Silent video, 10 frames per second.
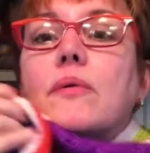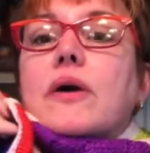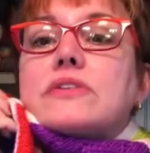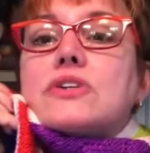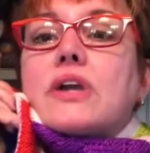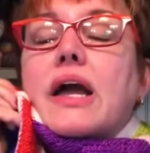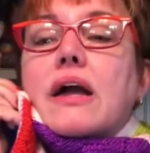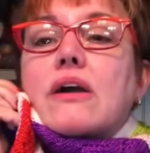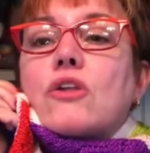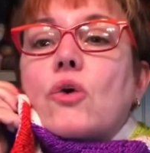around your
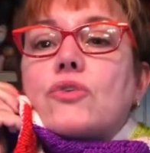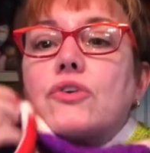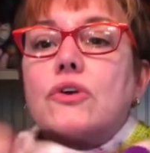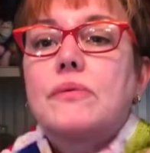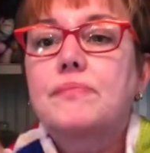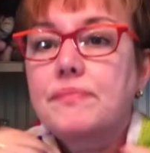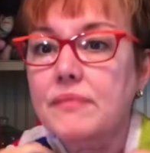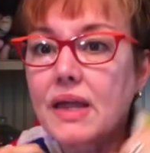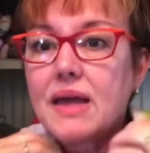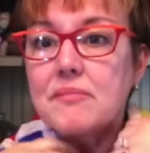neck closer.
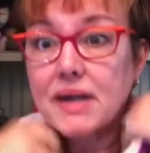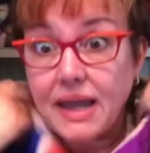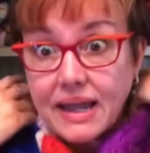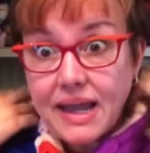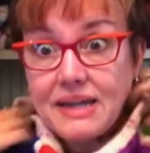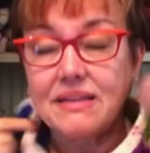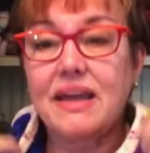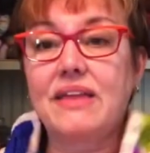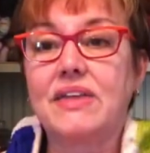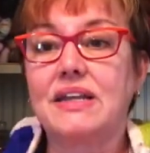But I kind of
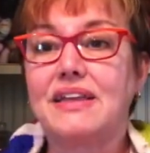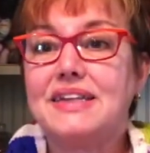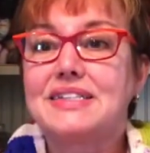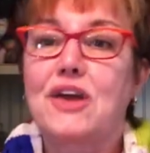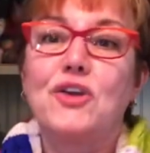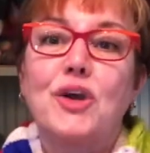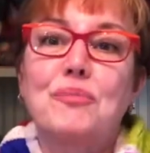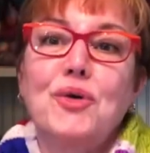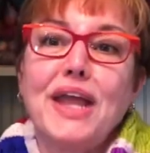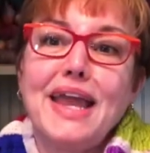like that it lays down. You can
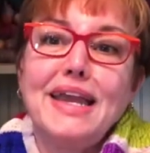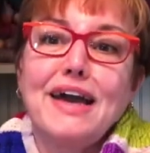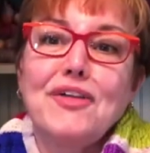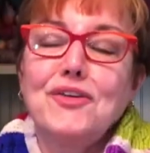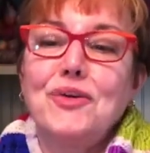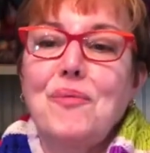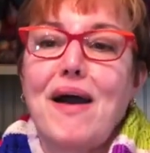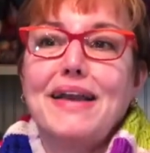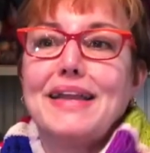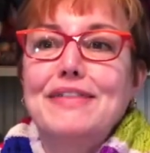put any color you
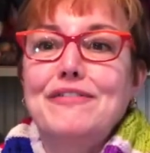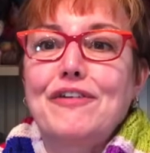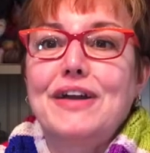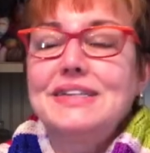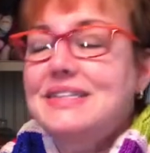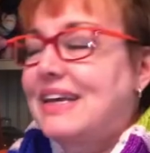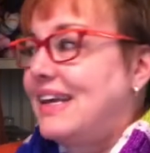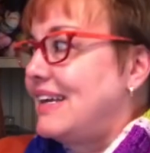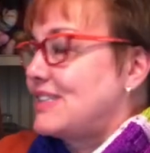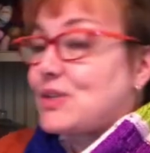want in the front.
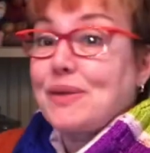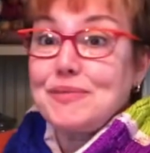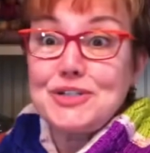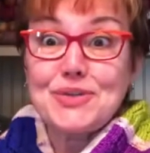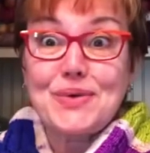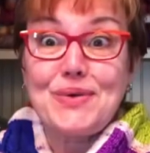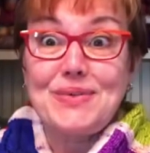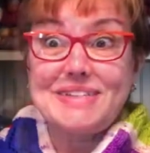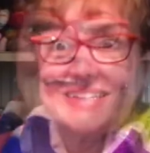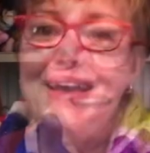So let me show you
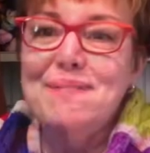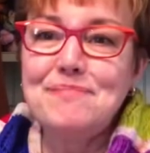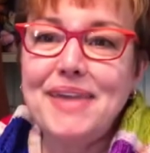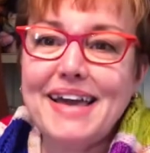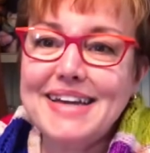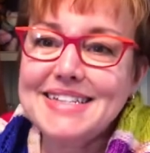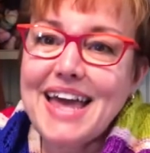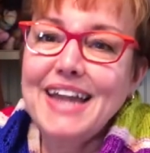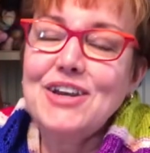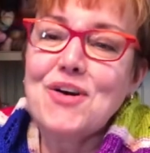the second. Because
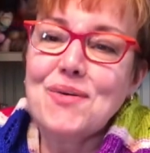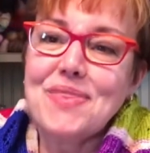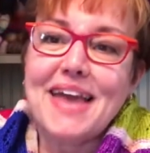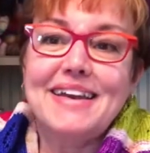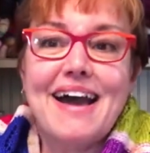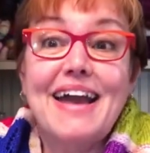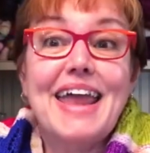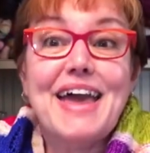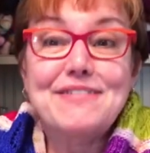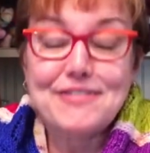I know that not
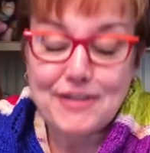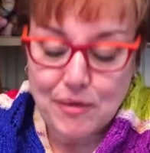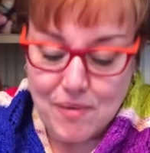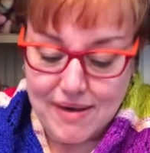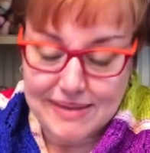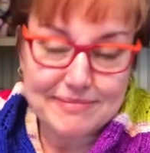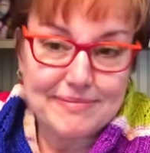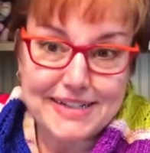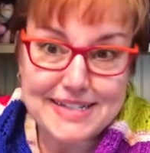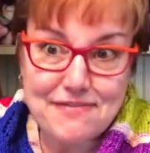everyone
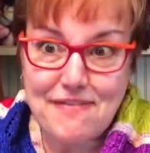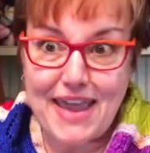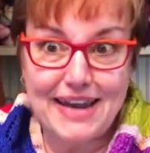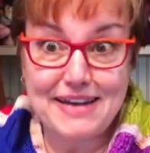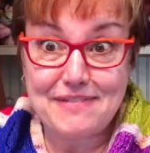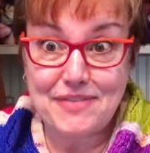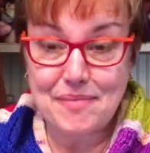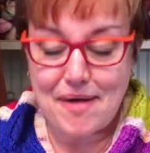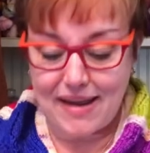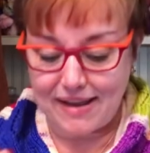is a fan of the
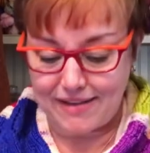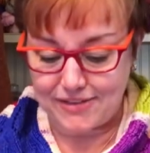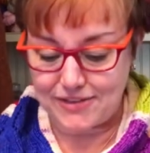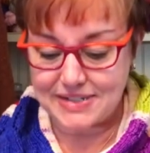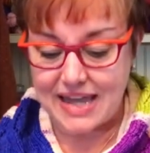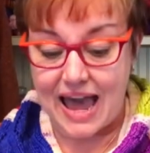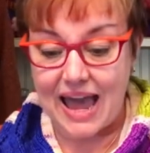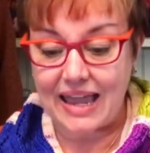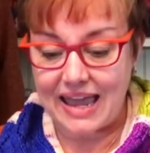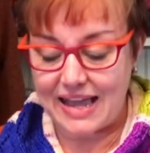bright colors,
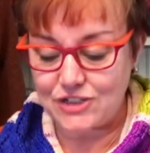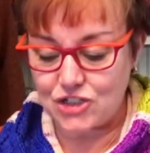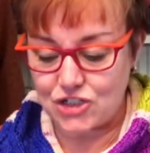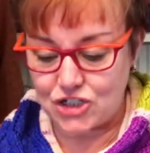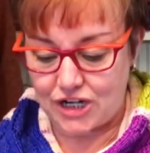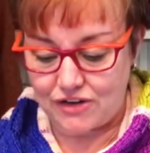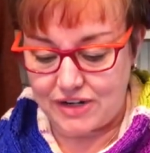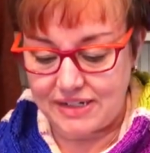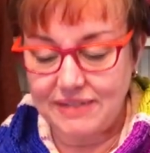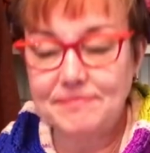I asked
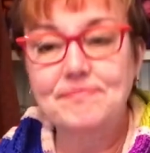Sharon,